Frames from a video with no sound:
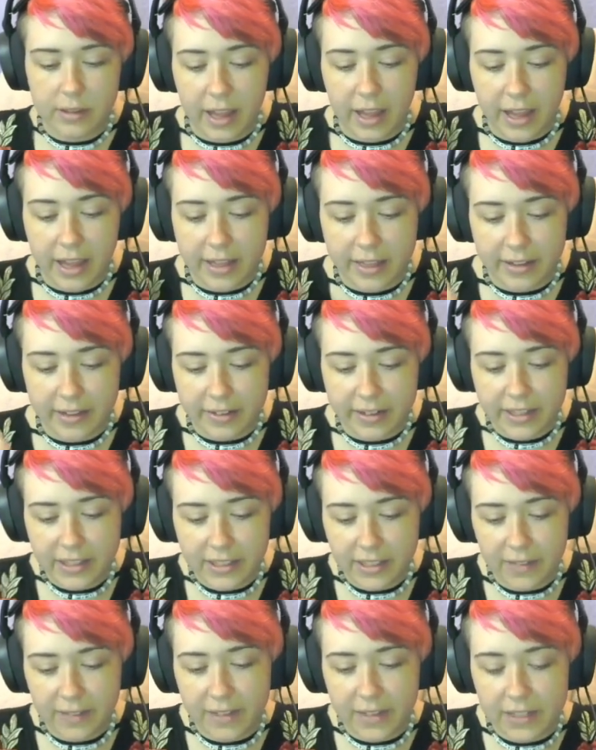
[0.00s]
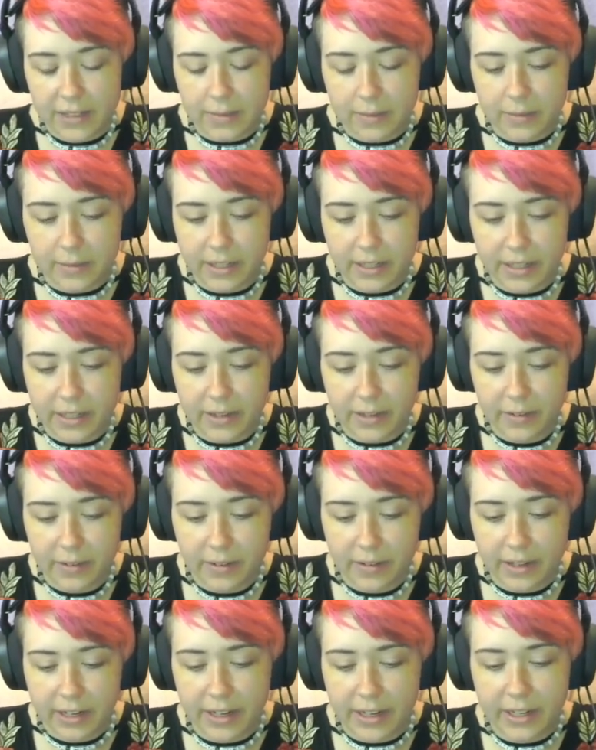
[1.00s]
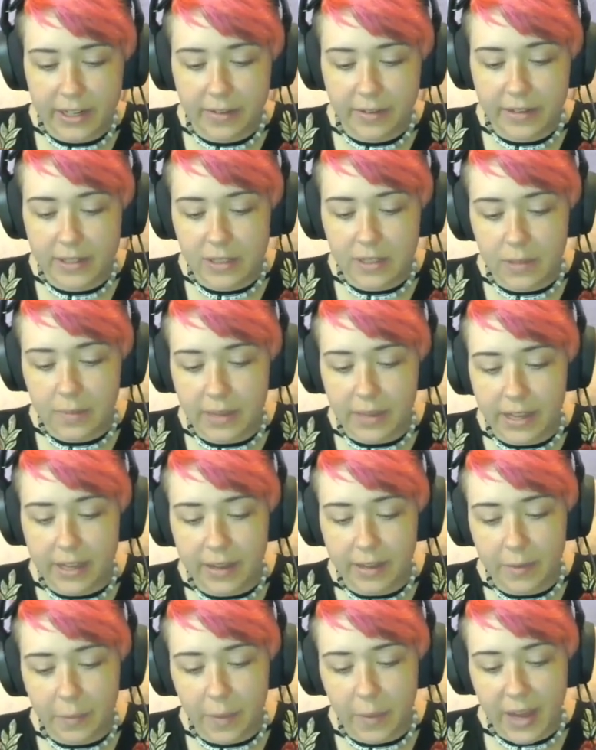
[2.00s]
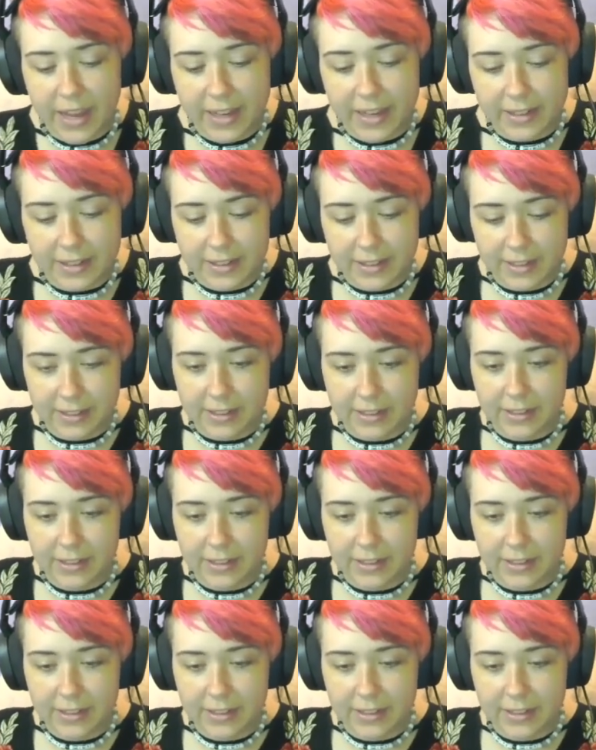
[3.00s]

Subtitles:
and the rest of this row are going to be white.